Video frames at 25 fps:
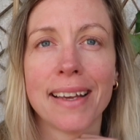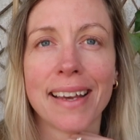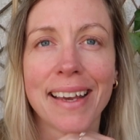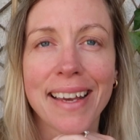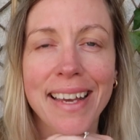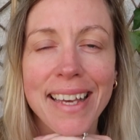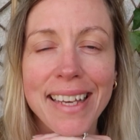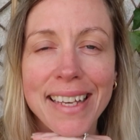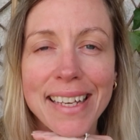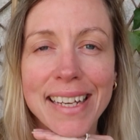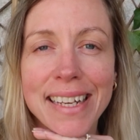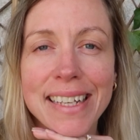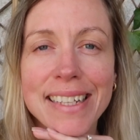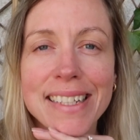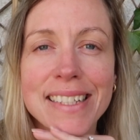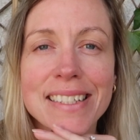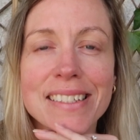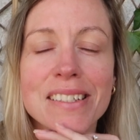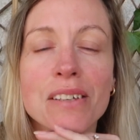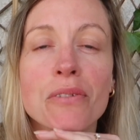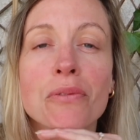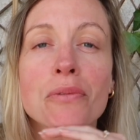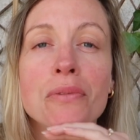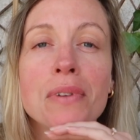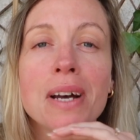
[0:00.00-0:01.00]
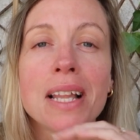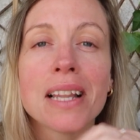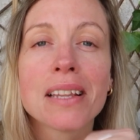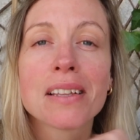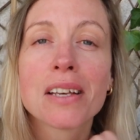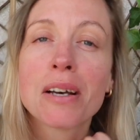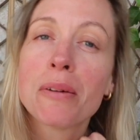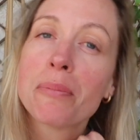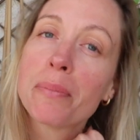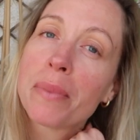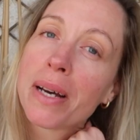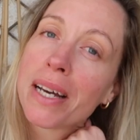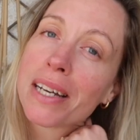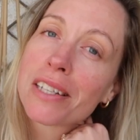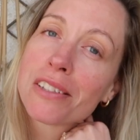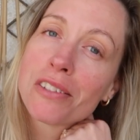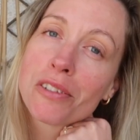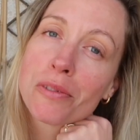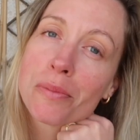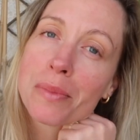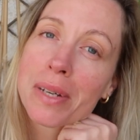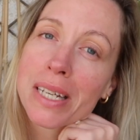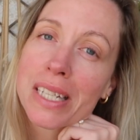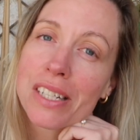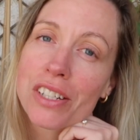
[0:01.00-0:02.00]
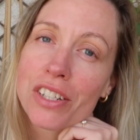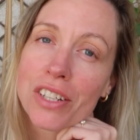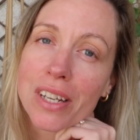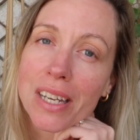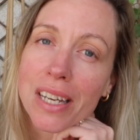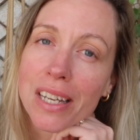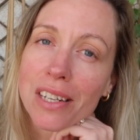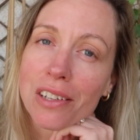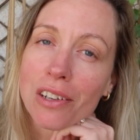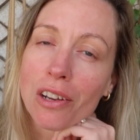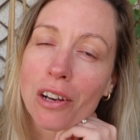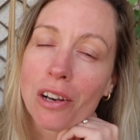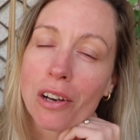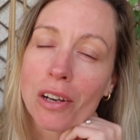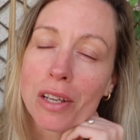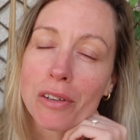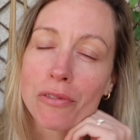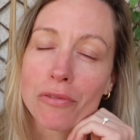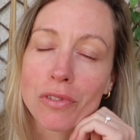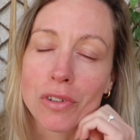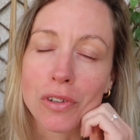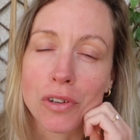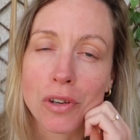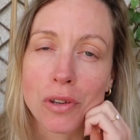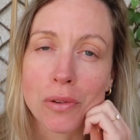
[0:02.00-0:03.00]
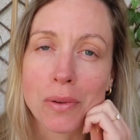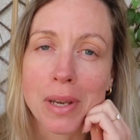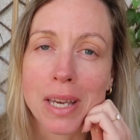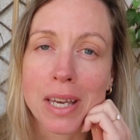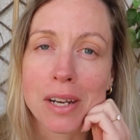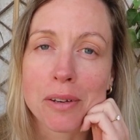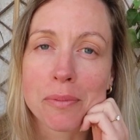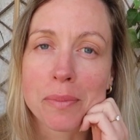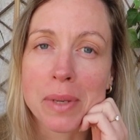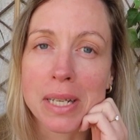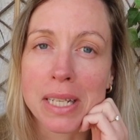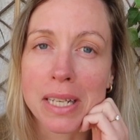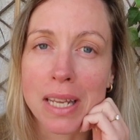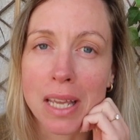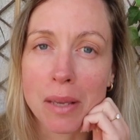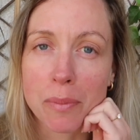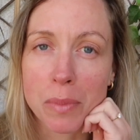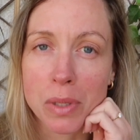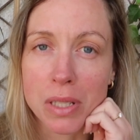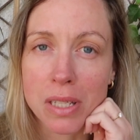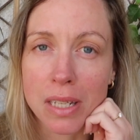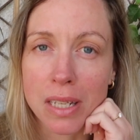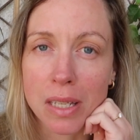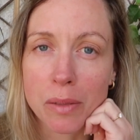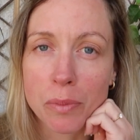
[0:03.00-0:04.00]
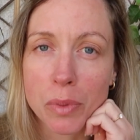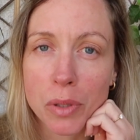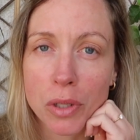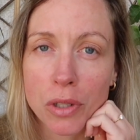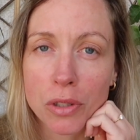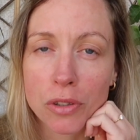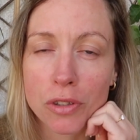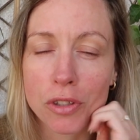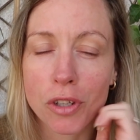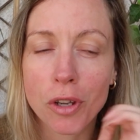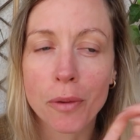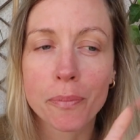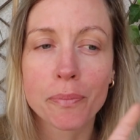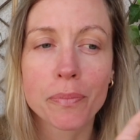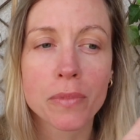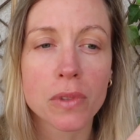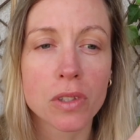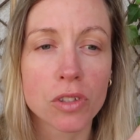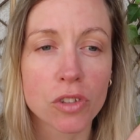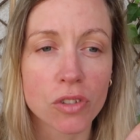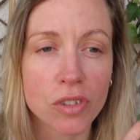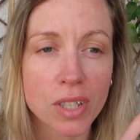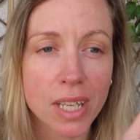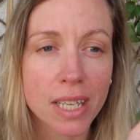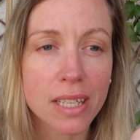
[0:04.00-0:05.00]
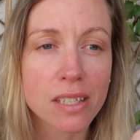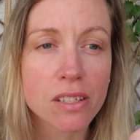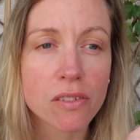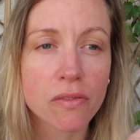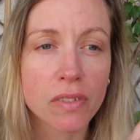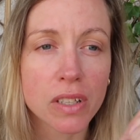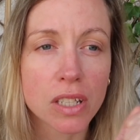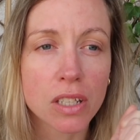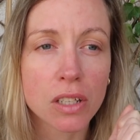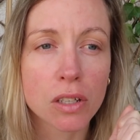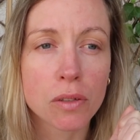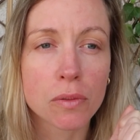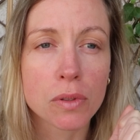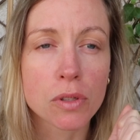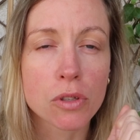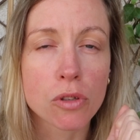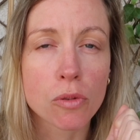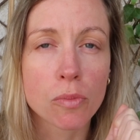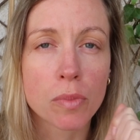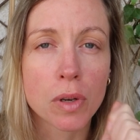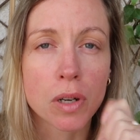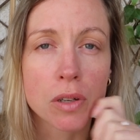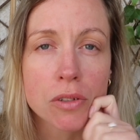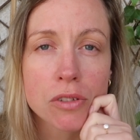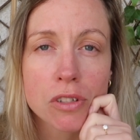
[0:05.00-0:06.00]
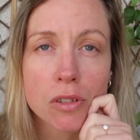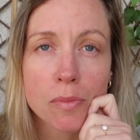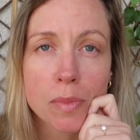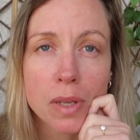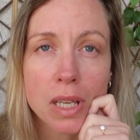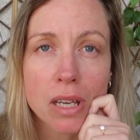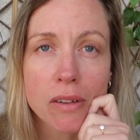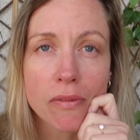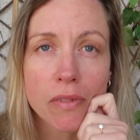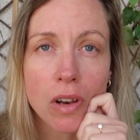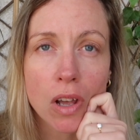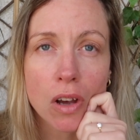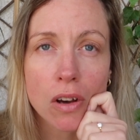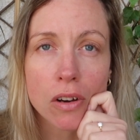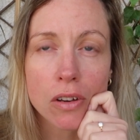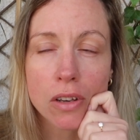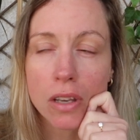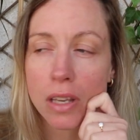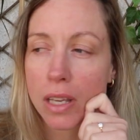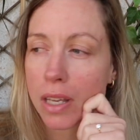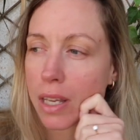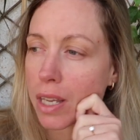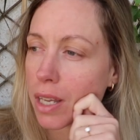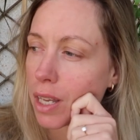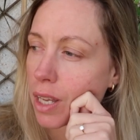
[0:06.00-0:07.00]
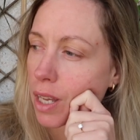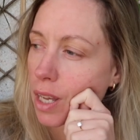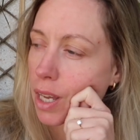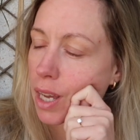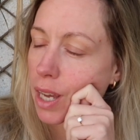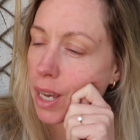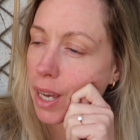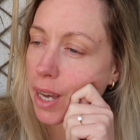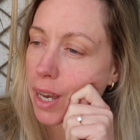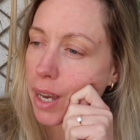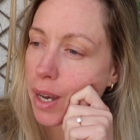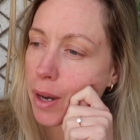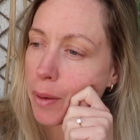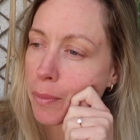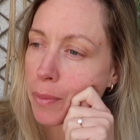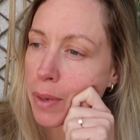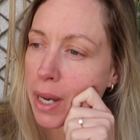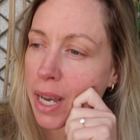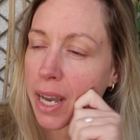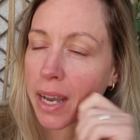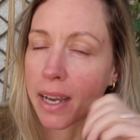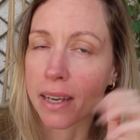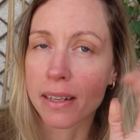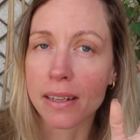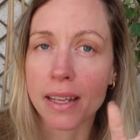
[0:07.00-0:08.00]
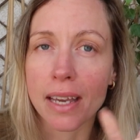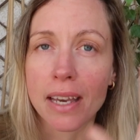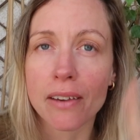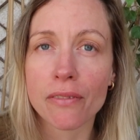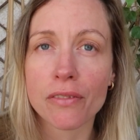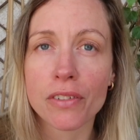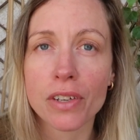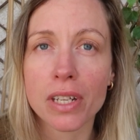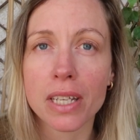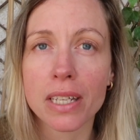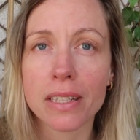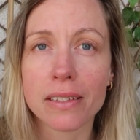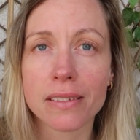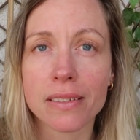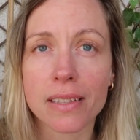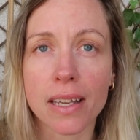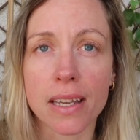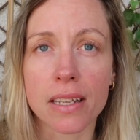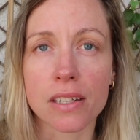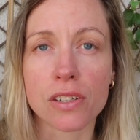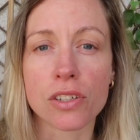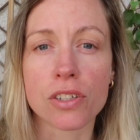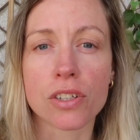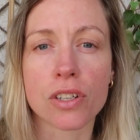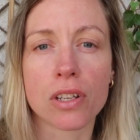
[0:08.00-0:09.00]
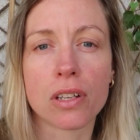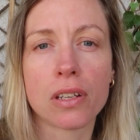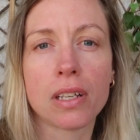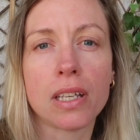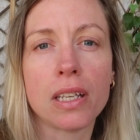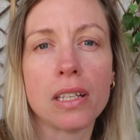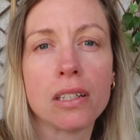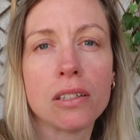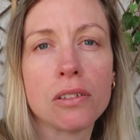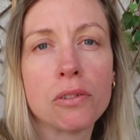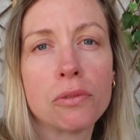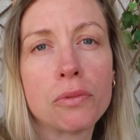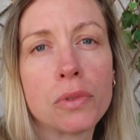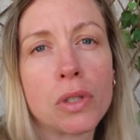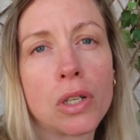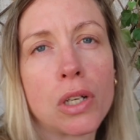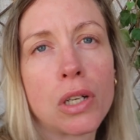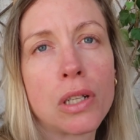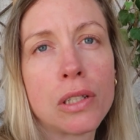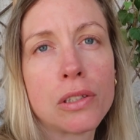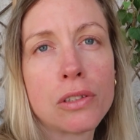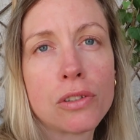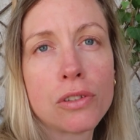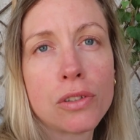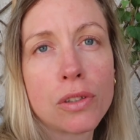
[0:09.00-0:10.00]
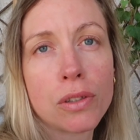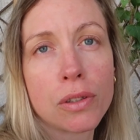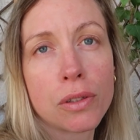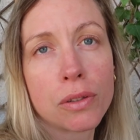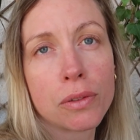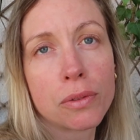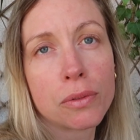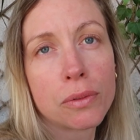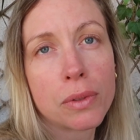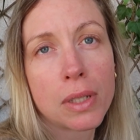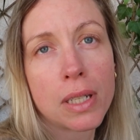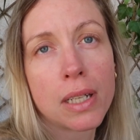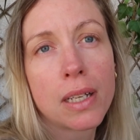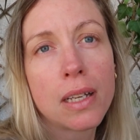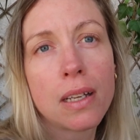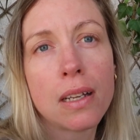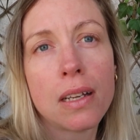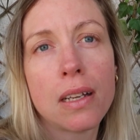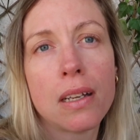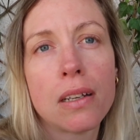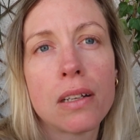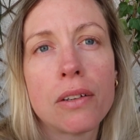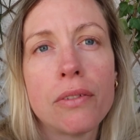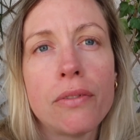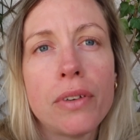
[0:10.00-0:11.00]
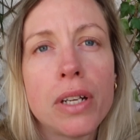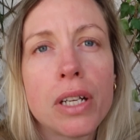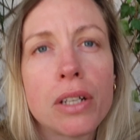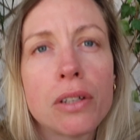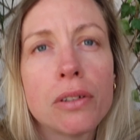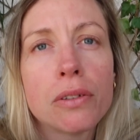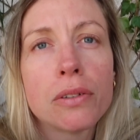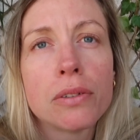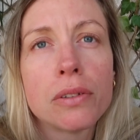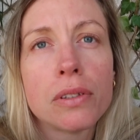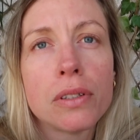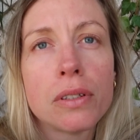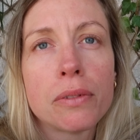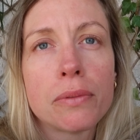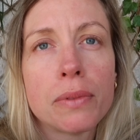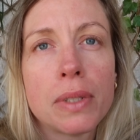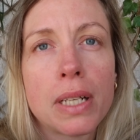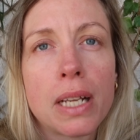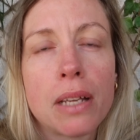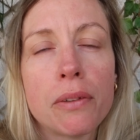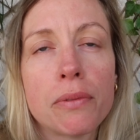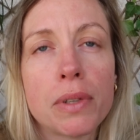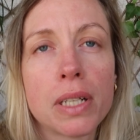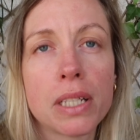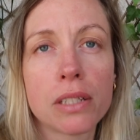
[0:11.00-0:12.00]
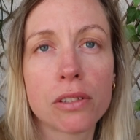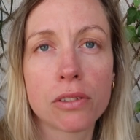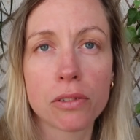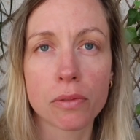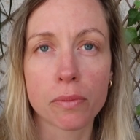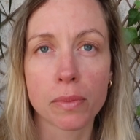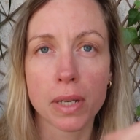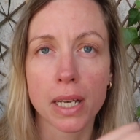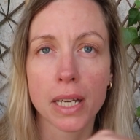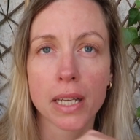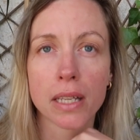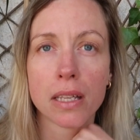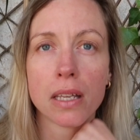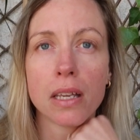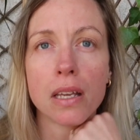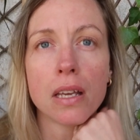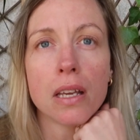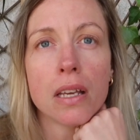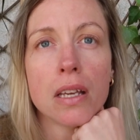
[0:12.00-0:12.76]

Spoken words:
Hey guys, and welcome back to my channel. If you're new here, my name is Borossy. Today's video was supposed to be a vlog. I had every intention in the world to record when I went to my